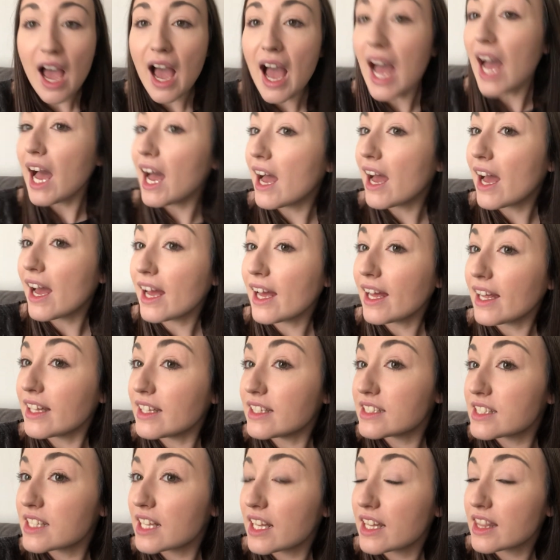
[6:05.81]

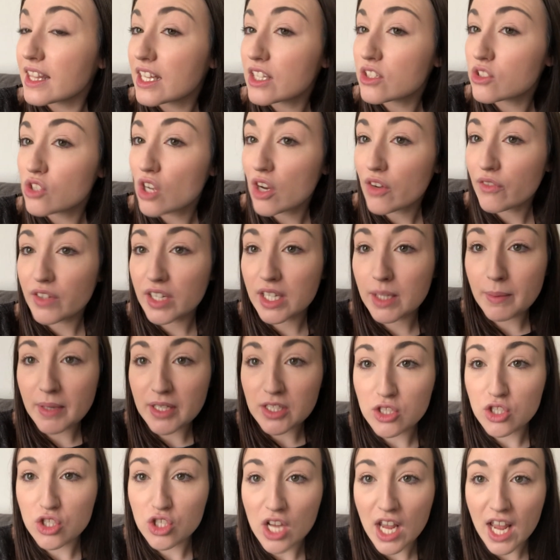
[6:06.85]
And there's not really
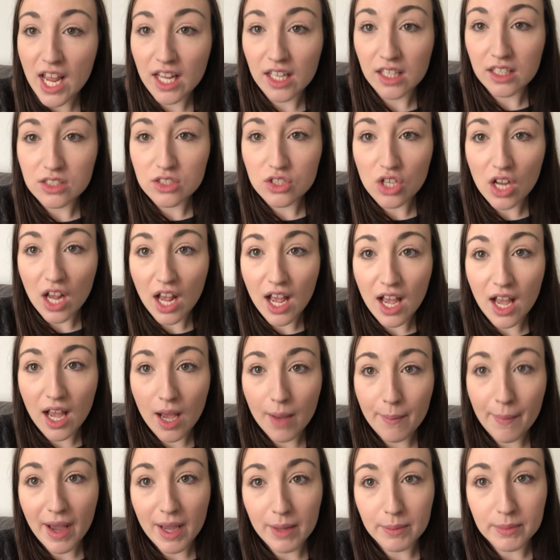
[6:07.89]
much change. I
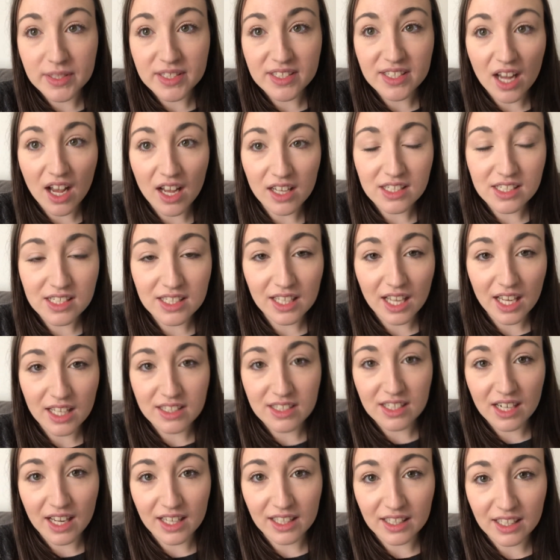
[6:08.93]
am starting to get
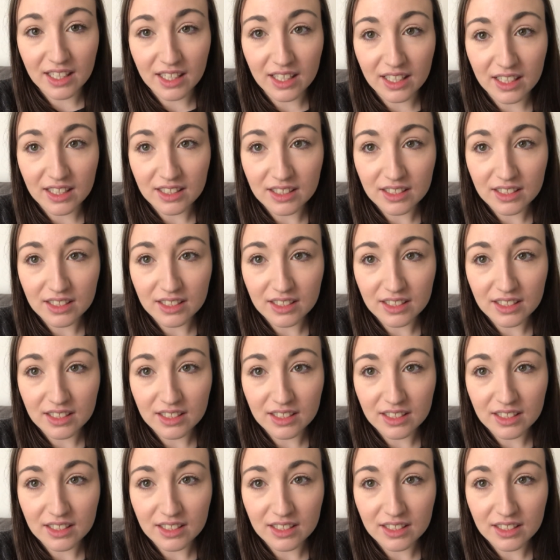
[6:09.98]
slightly